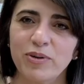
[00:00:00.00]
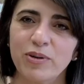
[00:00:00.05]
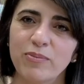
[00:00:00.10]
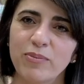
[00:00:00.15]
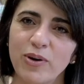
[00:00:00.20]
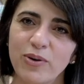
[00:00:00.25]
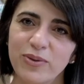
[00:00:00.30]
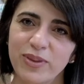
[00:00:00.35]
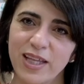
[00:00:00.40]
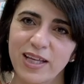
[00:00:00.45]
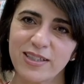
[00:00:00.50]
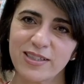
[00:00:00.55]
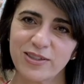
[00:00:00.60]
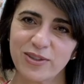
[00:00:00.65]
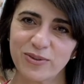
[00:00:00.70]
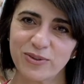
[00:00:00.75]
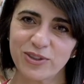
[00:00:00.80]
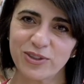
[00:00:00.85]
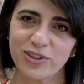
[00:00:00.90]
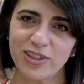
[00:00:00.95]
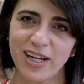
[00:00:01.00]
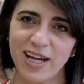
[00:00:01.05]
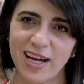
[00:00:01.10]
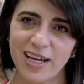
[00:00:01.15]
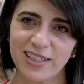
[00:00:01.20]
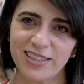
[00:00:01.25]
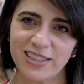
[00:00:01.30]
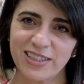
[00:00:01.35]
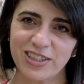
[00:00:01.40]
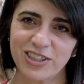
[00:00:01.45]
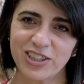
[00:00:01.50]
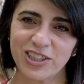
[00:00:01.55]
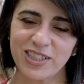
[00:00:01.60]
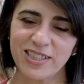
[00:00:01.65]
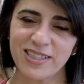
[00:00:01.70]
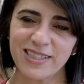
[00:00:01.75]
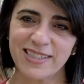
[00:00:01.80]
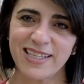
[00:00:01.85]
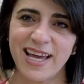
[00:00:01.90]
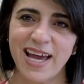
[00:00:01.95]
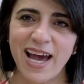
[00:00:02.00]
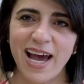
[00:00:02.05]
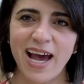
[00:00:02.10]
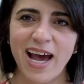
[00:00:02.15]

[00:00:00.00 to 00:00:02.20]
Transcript: promote that social conscience?